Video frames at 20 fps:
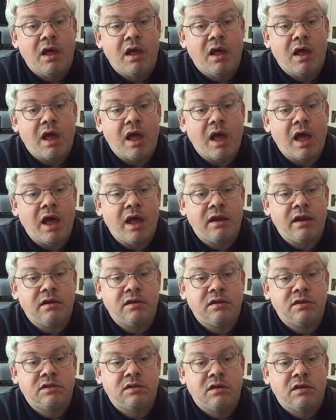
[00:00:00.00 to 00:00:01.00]

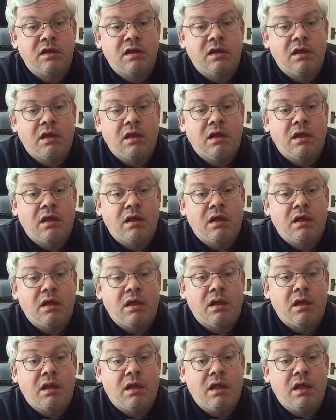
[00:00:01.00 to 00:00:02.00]
And
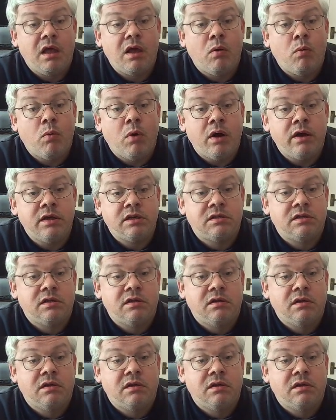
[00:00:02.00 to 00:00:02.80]
here white